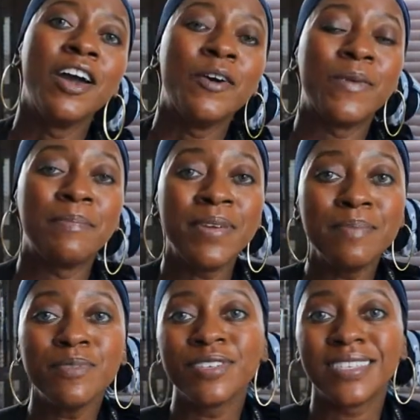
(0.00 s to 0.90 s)
when
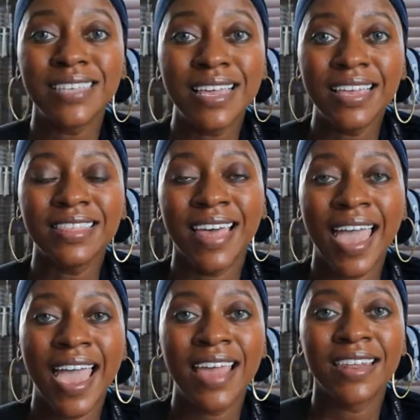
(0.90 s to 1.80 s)
people see
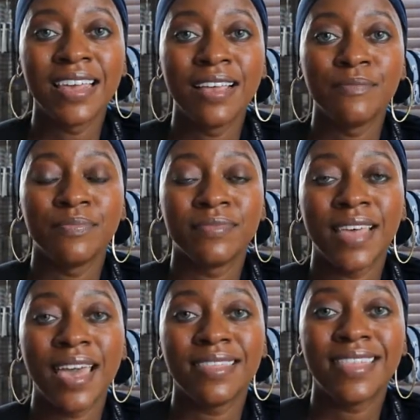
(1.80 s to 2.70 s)
that
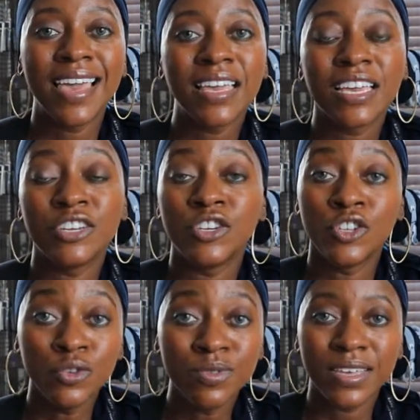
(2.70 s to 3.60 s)
they can
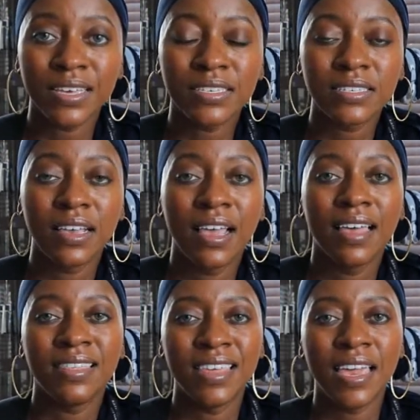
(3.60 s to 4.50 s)
do this,
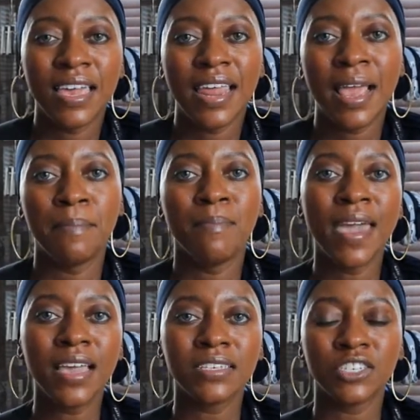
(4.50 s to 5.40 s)
then it
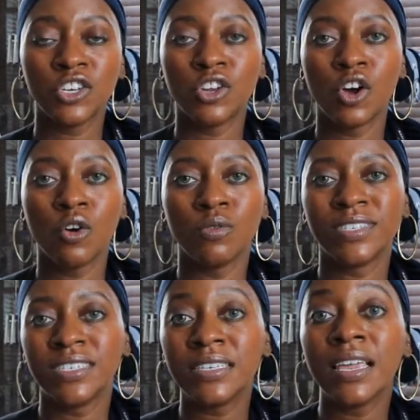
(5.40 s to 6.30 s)
makes,
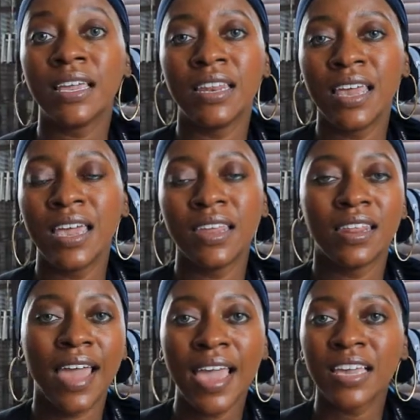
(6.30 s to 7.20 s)
sticking in
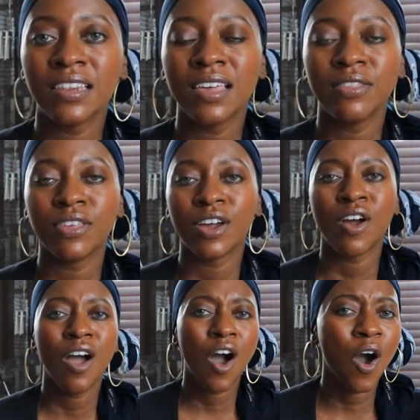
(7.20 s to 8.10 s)
and hanging in there
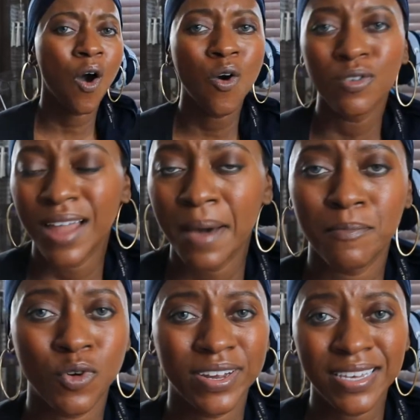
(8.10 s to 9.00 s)
a whole lot
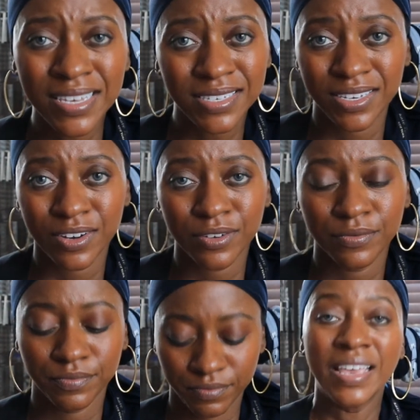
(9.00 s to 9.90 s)
more easier.
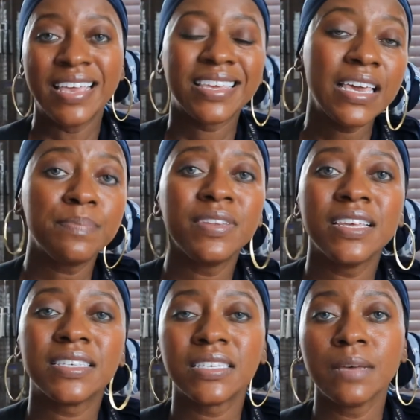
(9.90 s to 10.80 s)
Keeping
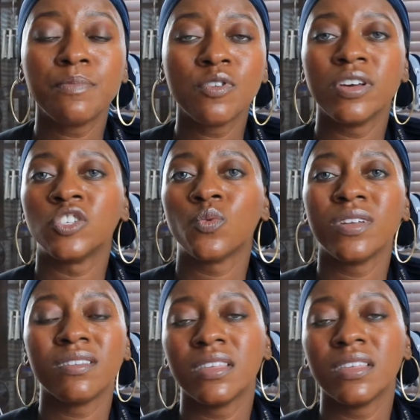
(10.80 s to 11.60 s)
it simple is one of the